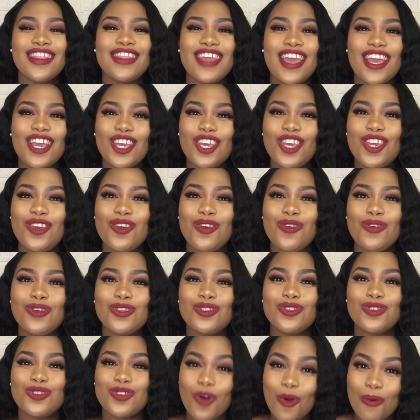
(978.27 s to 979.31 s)
Thank you
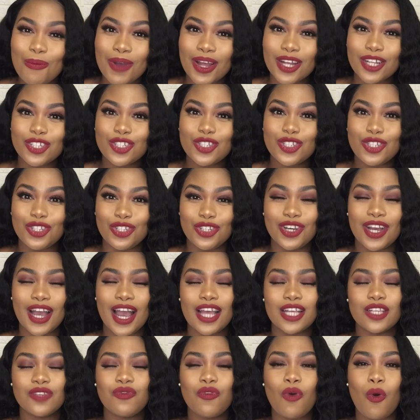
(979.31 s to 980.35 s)
so much to you
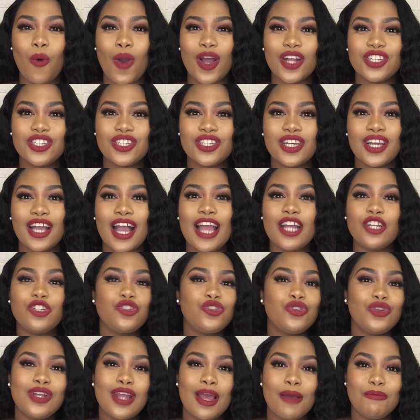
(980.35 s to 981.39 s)
guys for watching. I
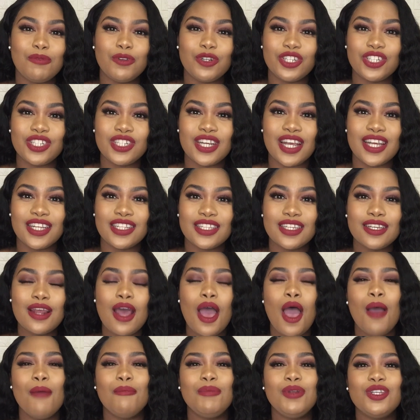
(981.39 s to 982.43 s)
truly appreciate it.
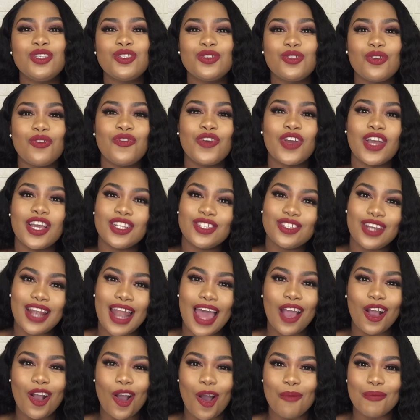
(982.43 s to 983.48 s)
Please do not forget to
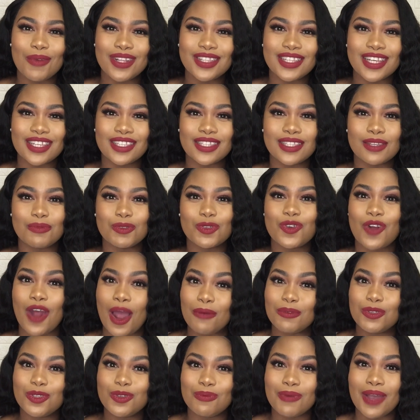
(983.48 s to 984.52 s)
like, comment, and
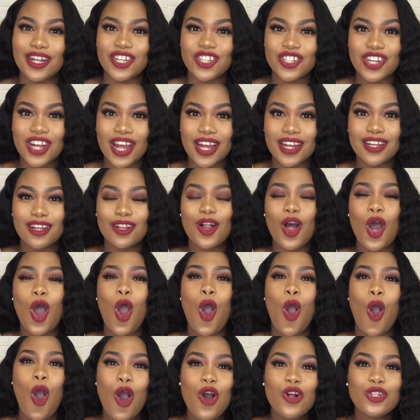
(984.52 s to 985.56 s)
subscribe to my channel.
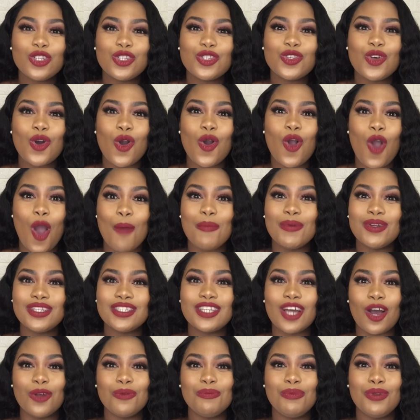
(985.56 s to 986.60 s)
Also,
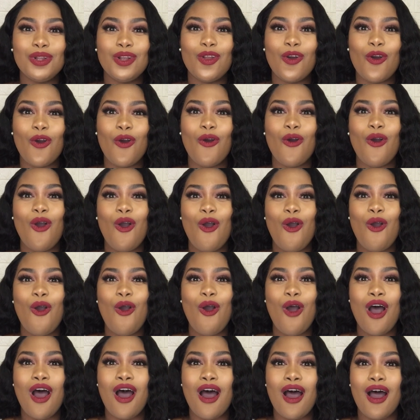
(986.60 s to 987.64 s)
comment down below
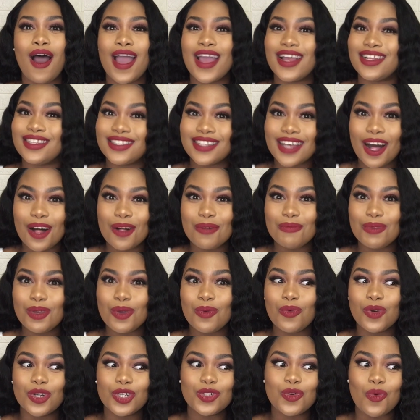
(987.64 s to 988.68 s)
and tell me
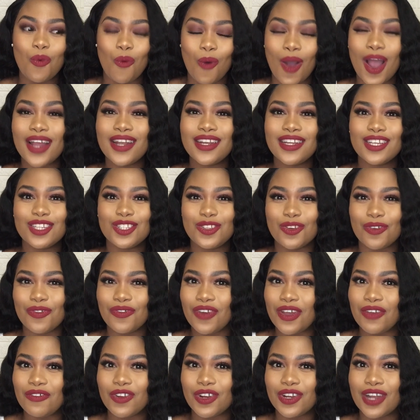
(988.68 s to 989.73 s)
which one is your
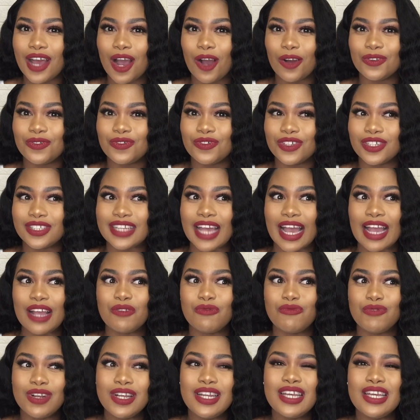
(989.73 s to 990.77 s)
favorite outfit. I
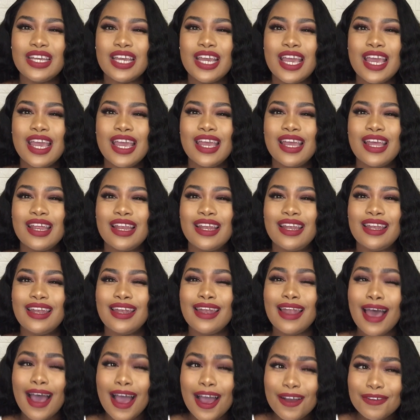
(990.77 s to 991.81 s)
really
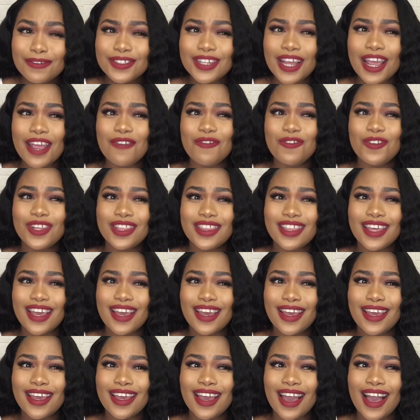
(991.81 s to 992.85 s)
loved
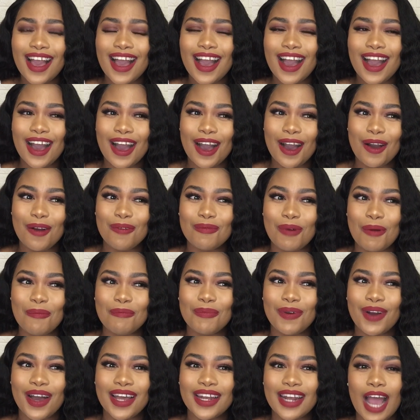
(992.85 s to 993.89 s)
everything,
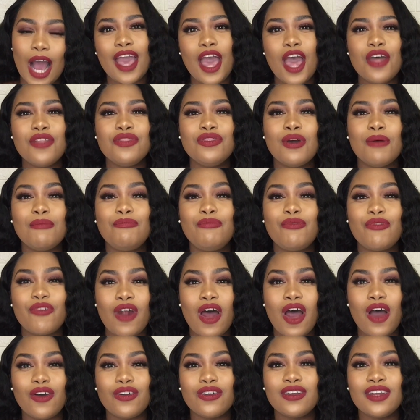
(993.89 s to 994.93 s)
but the
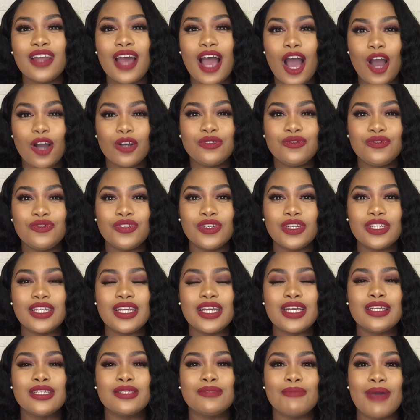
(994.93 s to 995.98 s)
brown outfit
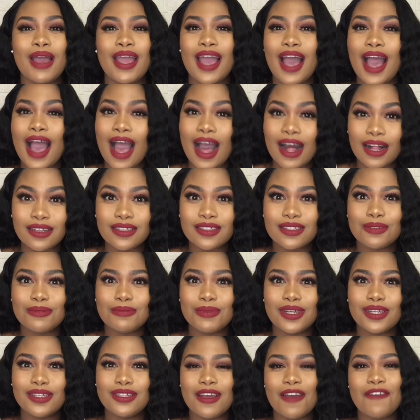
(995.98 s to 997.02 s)
is my
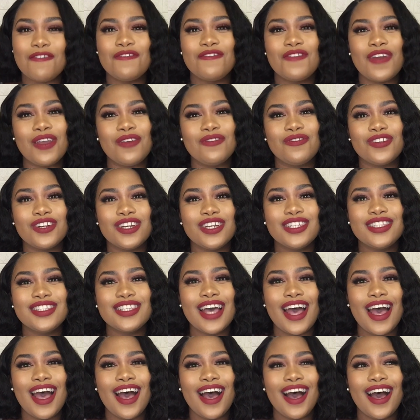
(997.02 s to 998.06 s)
ultimate favorite.
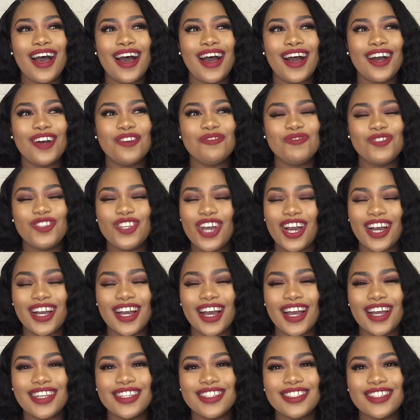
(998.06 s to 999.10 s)
Yeah,
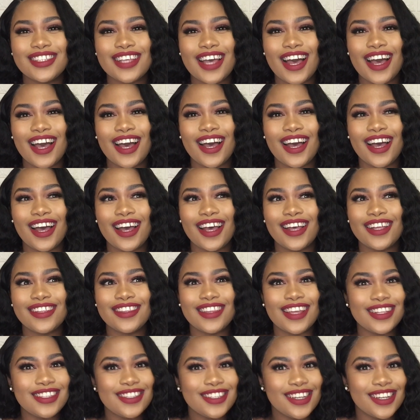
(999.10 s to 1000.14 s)
guys,
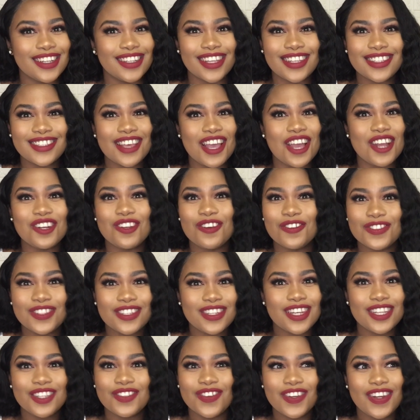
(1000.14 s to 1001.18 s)
that's it. That's the end of
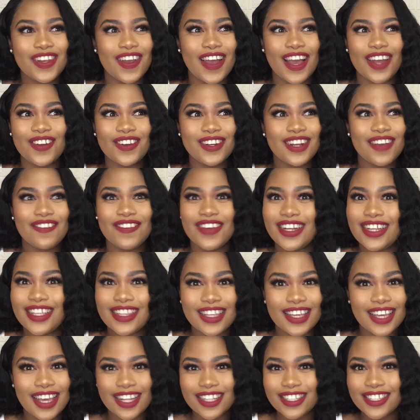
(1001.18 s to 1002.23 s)
today's video. I don't have
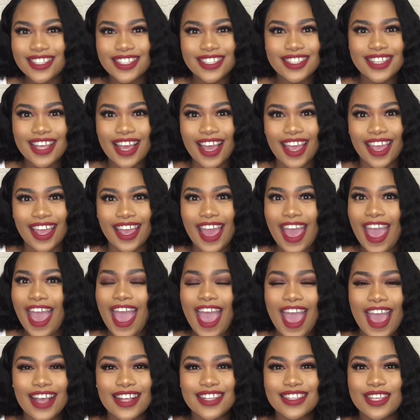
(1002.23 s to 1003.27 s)
anything else to say
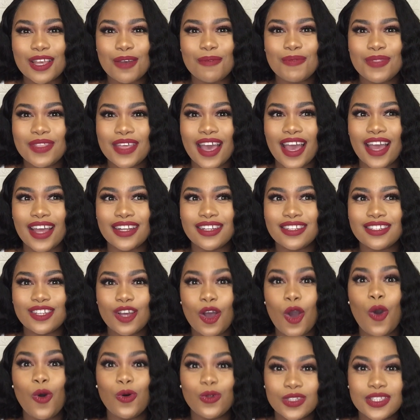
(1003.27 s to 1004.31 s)
except that
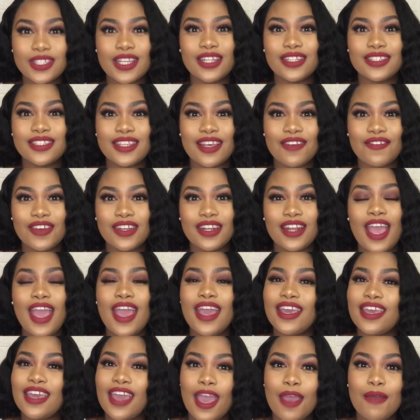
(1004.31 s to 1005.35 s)
Wholesale7
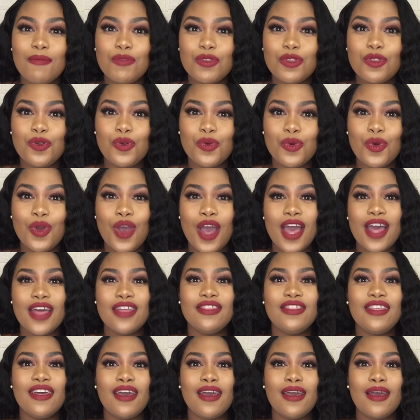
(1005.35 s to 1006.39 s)
came through.
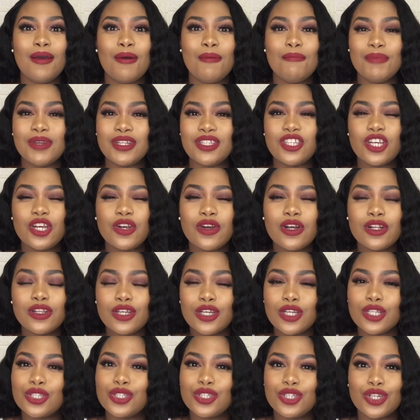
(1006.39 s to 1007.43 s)
The material
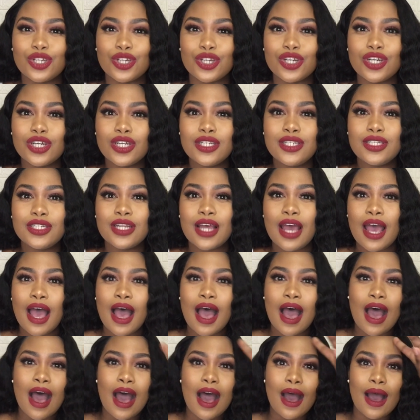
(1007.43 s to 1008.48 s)
is good,
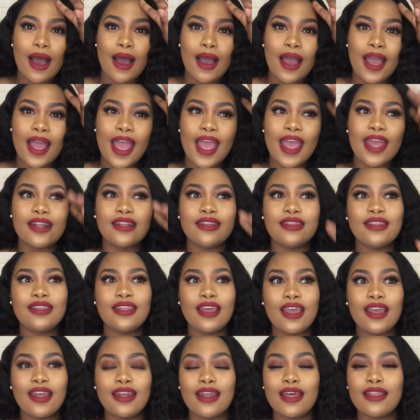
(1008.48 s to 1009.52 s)
and
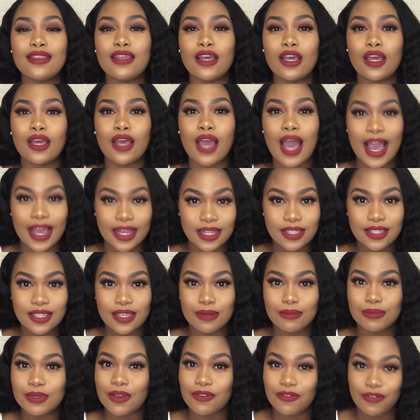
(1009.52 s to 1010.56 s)
then the
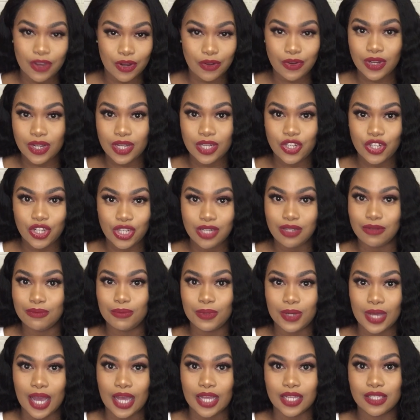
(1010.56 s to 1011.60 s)
items are very
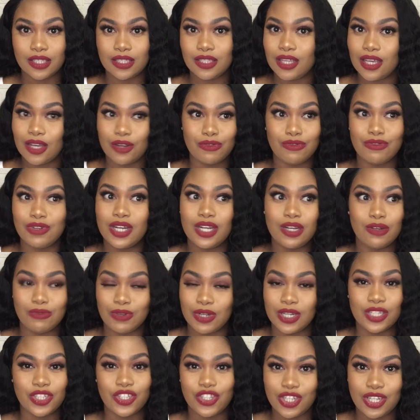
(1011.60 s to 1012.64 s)
cheap, guys. They are really,
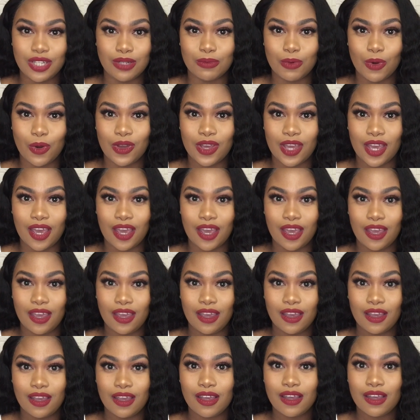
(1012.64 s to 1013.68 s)
really cheap.
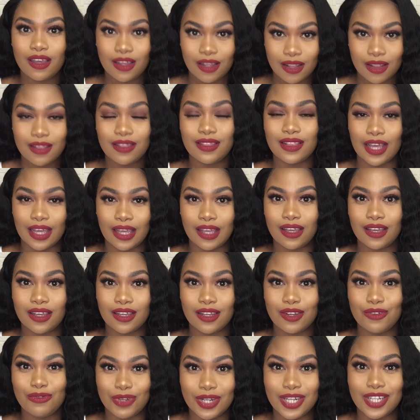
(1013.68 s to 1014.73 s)
Okay, like
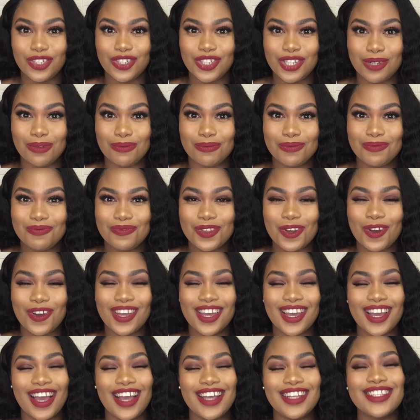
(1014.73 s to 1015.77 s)
really cheap.
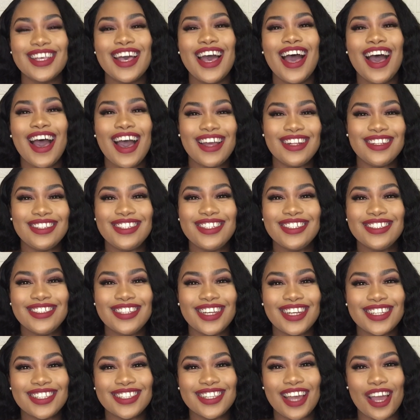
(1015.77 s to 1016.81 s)
Okay, guys, until
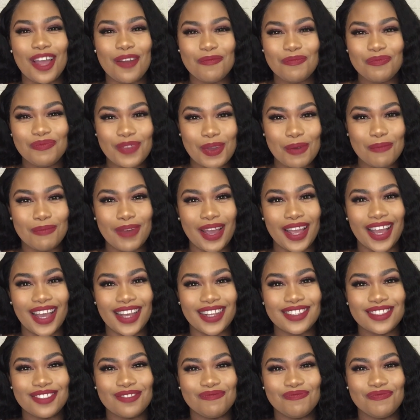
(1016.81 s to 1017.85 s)
next time, bye,
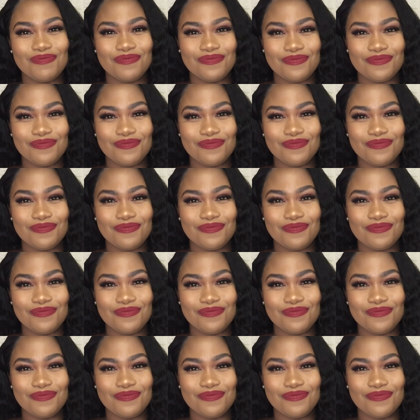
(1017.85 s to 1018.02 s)
guys.